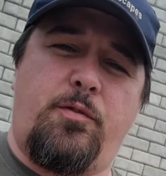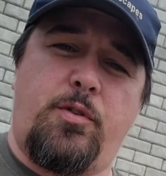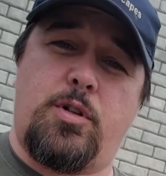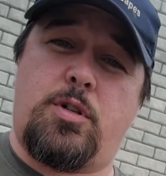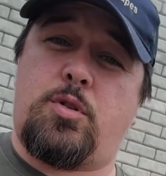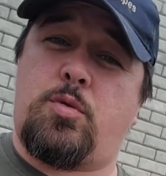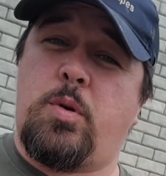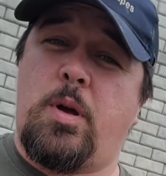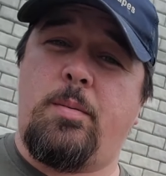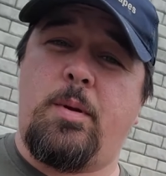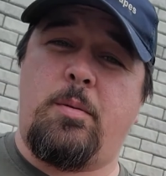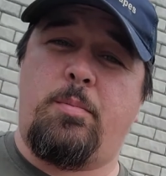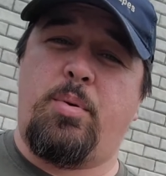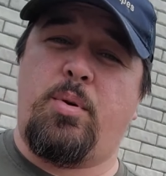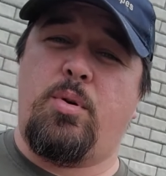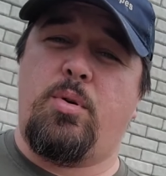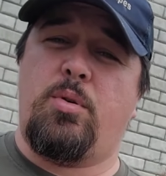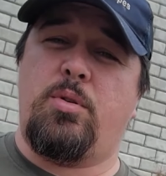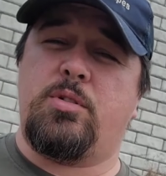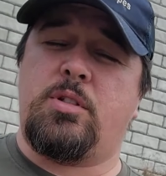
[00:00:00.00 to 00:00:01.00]
for swimming
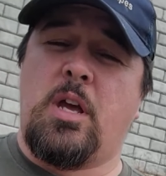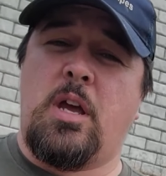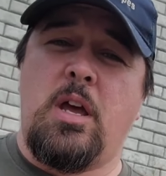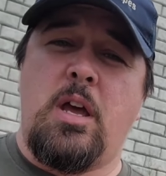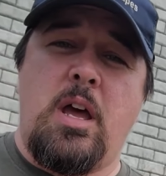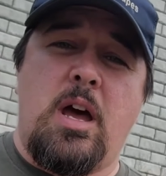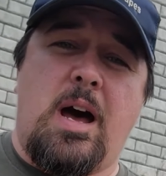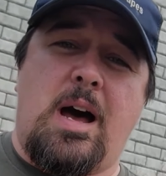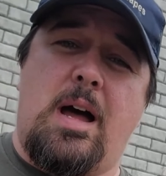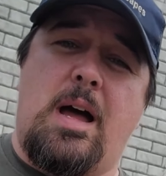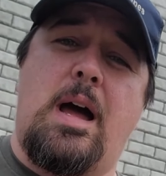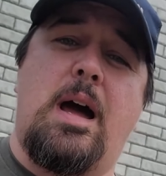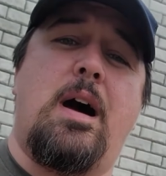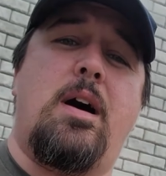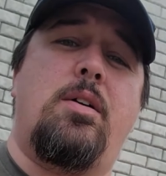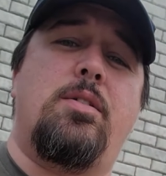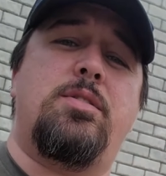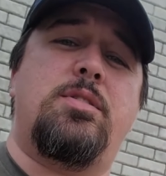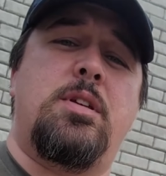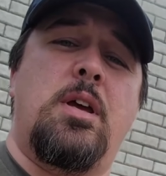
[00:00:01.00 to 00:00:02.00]
pools, a
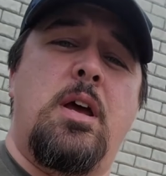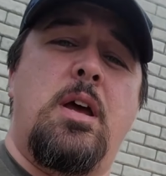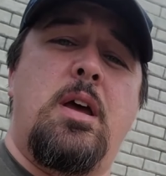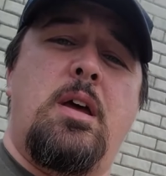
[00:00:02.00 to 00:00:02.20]
house,